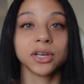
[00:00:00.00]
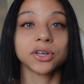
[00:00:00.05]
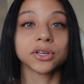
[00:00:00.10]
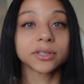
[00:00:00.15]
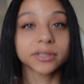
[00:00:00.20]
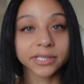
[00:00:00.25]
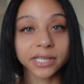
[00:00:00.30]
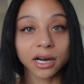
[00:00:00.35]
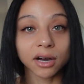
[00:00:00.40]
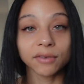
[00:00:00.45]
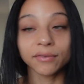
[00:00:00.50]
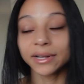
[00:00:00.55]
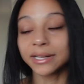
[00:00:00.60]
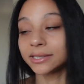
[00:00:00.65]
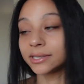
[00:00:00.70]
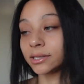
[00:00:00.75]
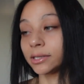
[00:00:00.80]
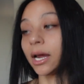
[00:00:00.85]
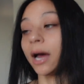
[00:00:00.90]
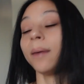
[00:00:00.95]
yourself and
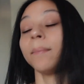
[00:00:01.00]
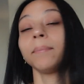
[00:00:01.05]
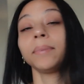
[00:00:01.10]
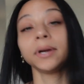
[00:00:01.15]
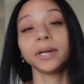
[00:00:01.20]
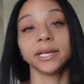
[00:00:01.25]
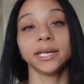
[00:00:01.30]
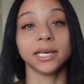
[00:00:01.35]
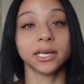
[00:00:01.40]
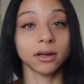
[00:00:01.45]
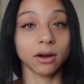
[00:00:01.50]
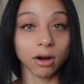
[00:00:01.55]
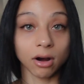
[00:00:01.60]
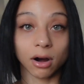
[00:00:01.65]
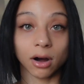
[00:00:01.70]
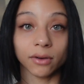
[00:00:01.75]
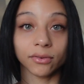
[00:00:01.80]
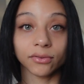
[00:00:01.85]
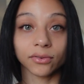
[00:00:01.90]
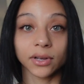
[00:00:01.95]
stop putting it
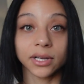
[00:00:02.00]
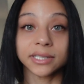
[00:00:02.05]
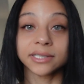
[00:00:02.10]
off.